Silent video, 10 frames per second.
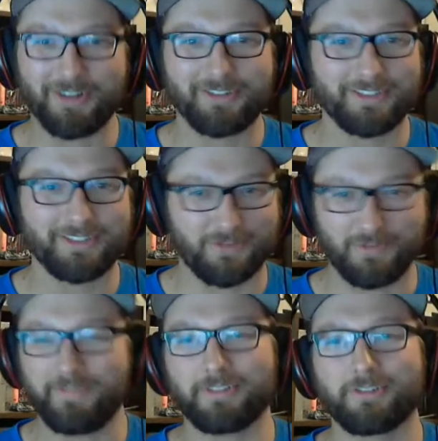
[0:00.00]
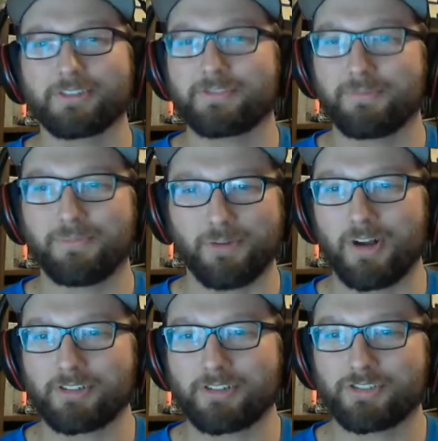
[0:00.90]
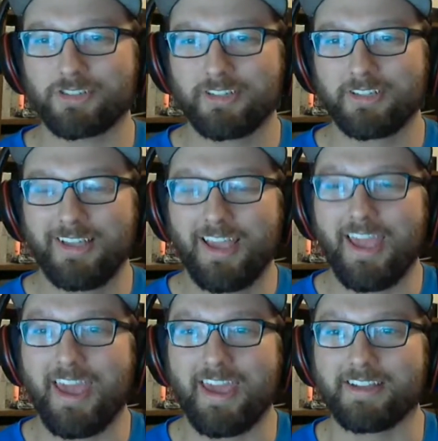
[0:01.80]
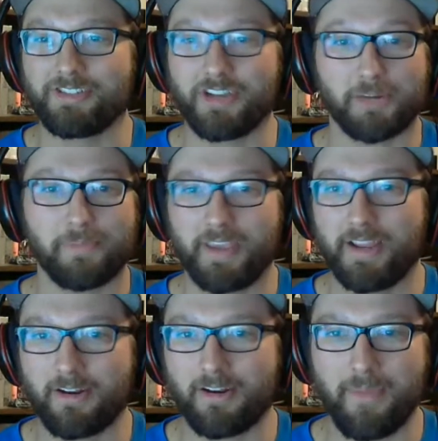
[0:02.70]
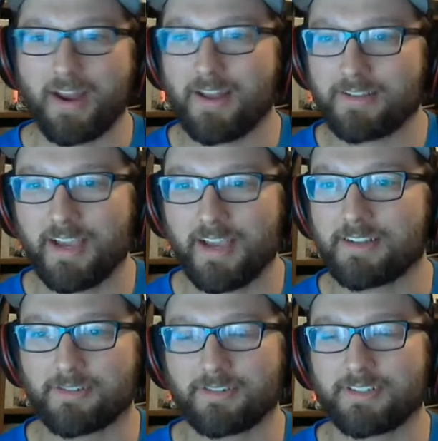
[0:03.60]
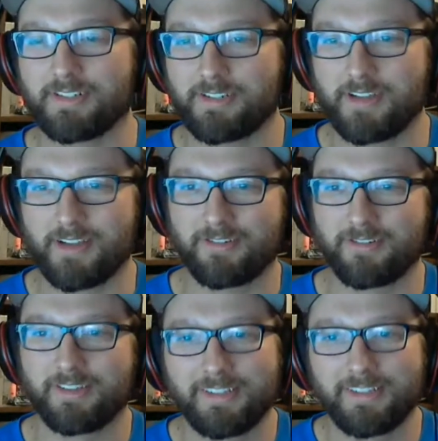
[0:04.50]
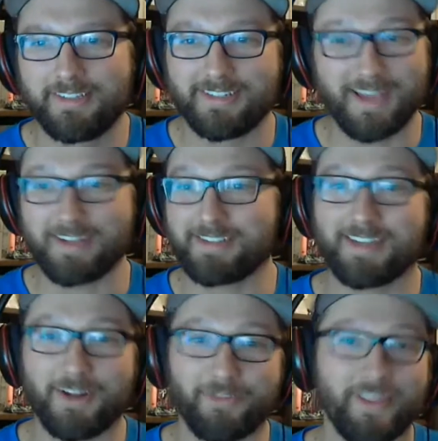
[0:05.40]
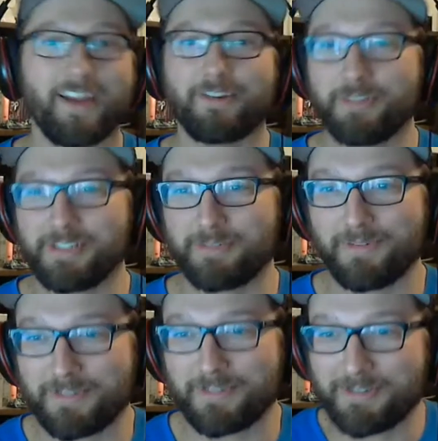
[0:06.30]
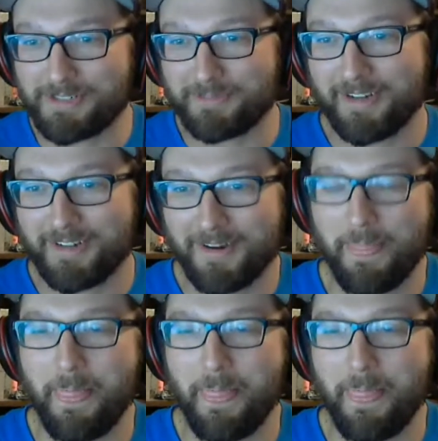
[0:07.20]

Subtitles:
you go. It's 3 field goals from Blair Walsh, and Jarek McKinnon or Matt Asiata scores a touchdown. Does that sound that unreasonable for Christian Ponder?